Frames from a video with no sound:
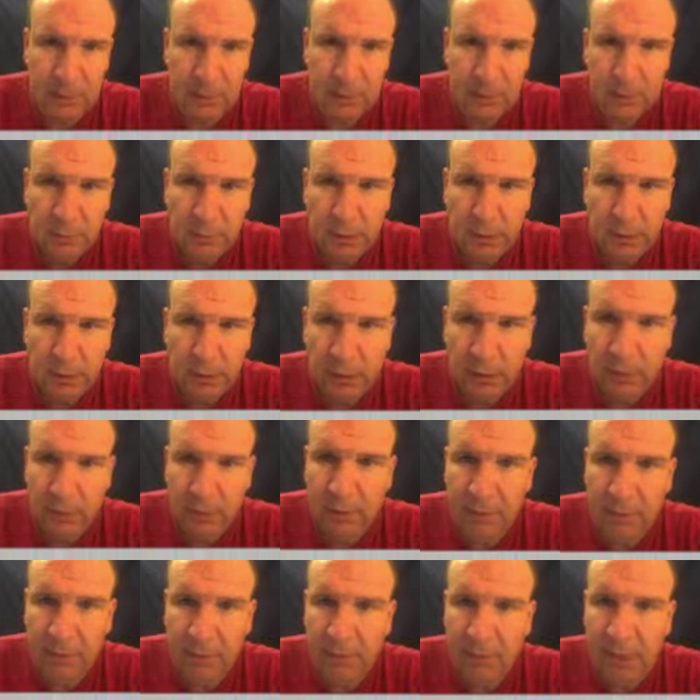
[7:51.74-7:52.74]
Well,
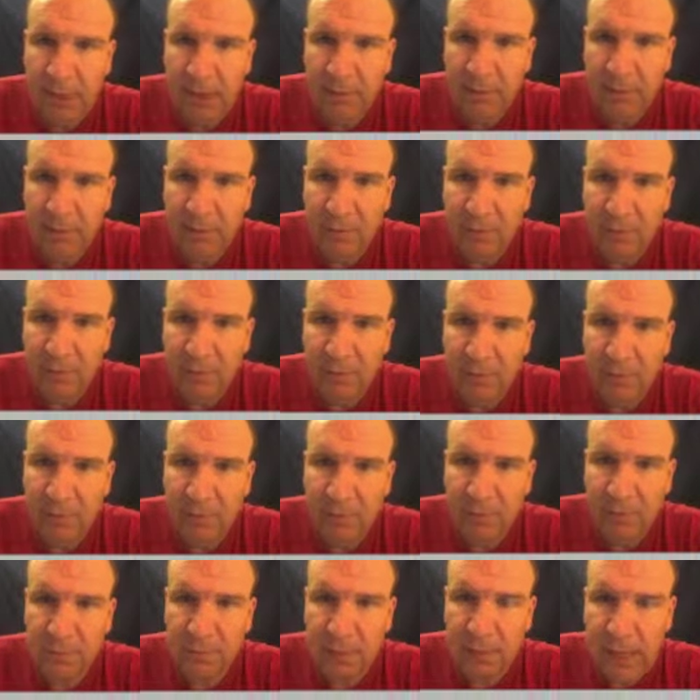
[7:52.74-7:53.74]
if the mass is
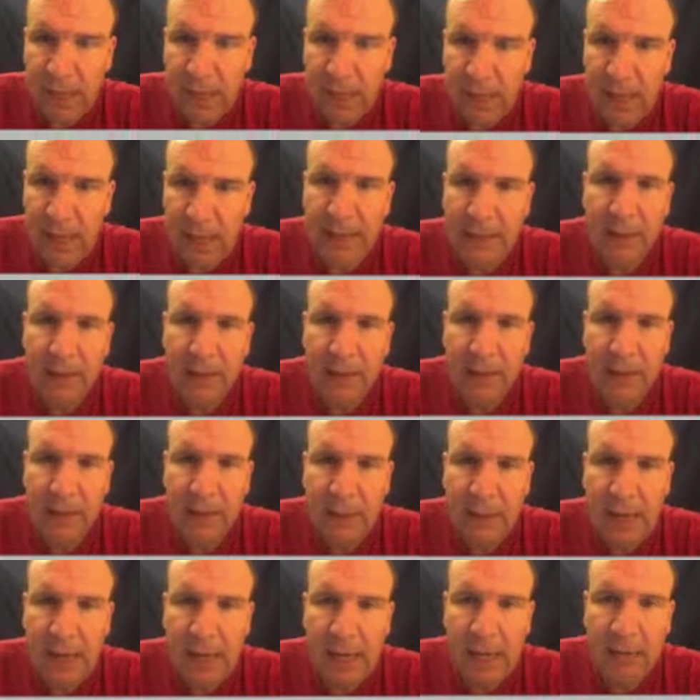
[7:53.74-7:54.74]
9,
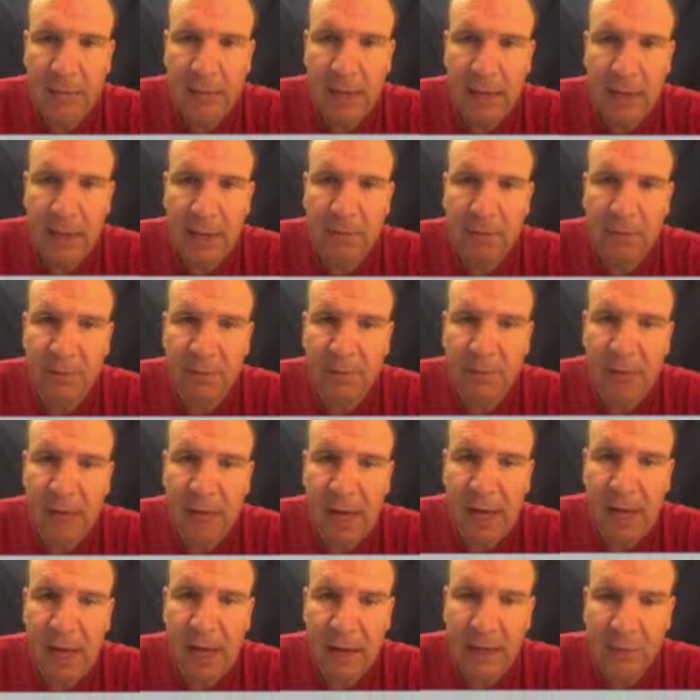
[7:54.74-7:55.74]
9 minus
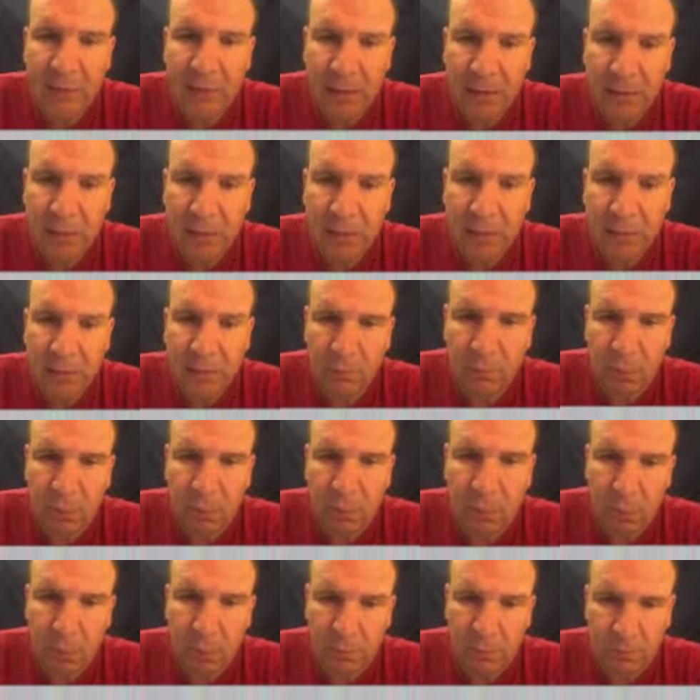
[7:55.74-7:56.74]
5 equals
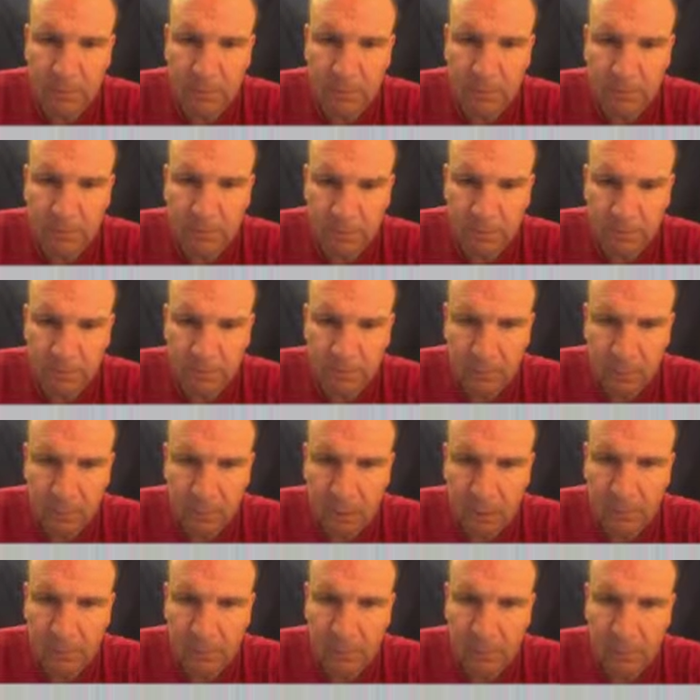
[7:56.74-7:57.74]
4.
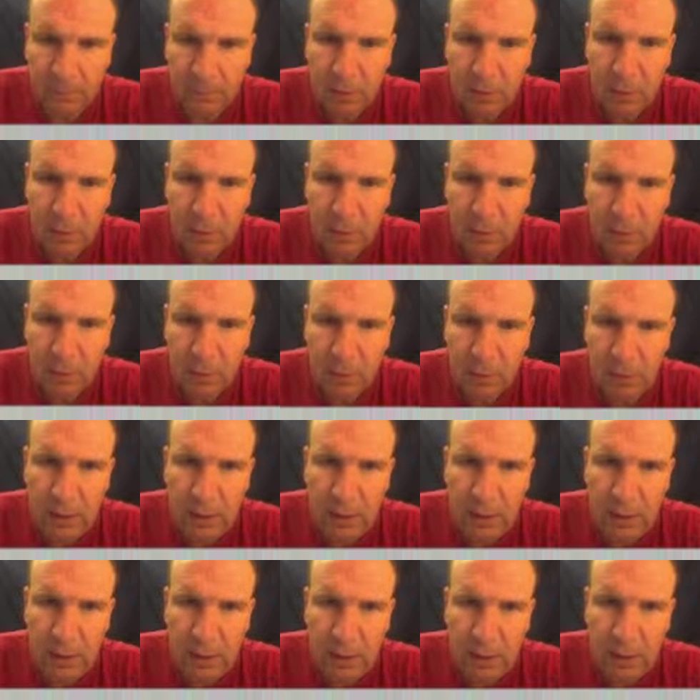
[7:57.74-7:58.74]
Okay, so
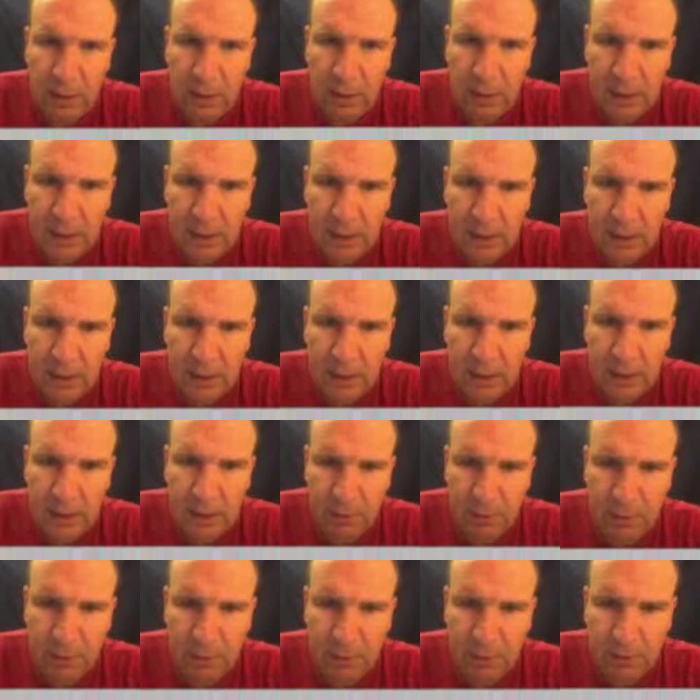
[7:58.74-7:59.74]
then I'm
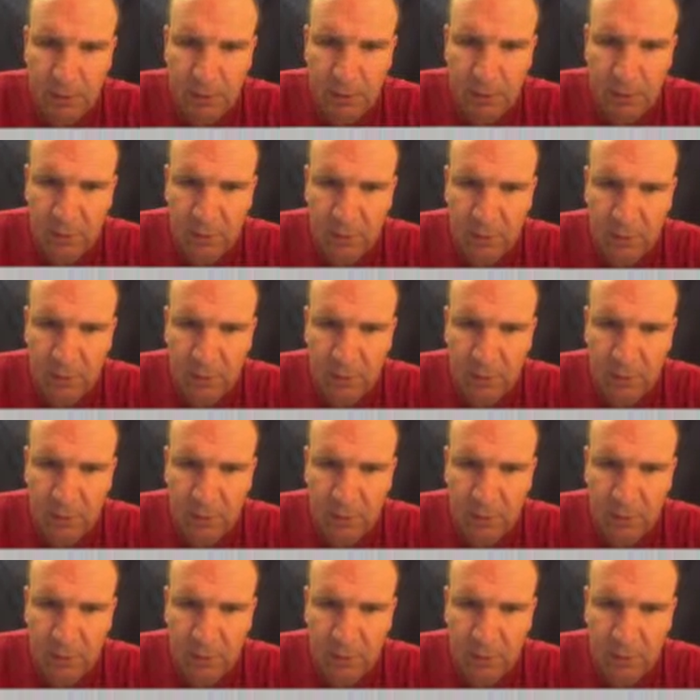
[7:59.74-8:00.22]
going to draw a circle